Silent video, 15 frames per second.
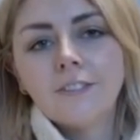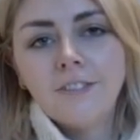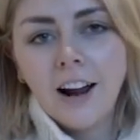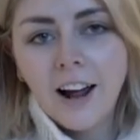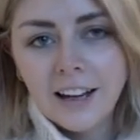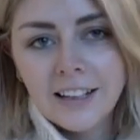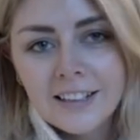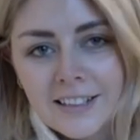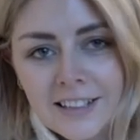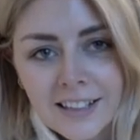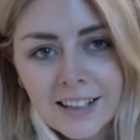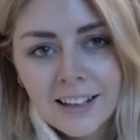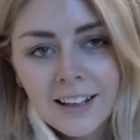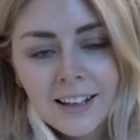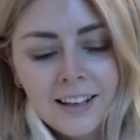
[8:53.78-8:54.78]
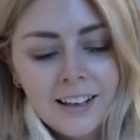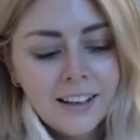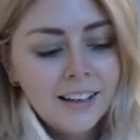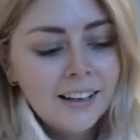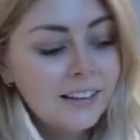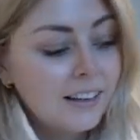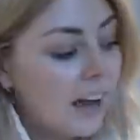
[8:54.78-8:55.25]
Right.
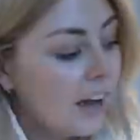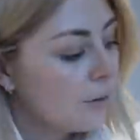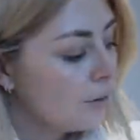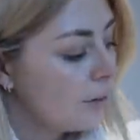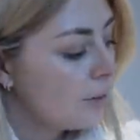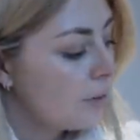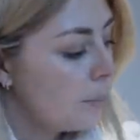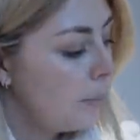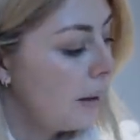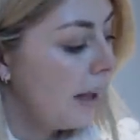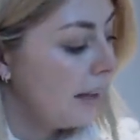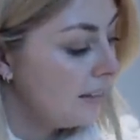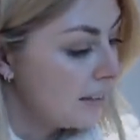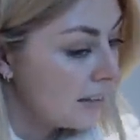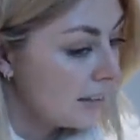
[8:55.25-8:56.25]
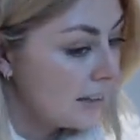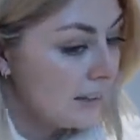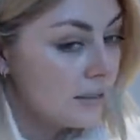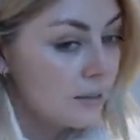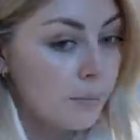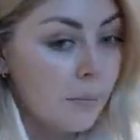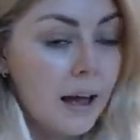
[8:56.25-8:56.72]
Now that the bed
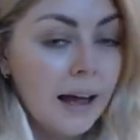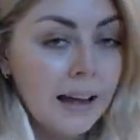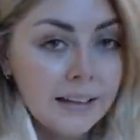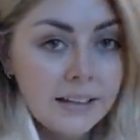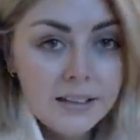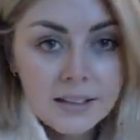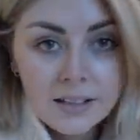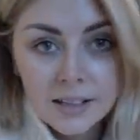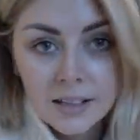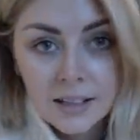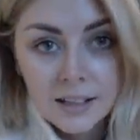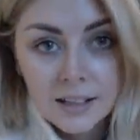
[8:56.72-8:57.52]
is made,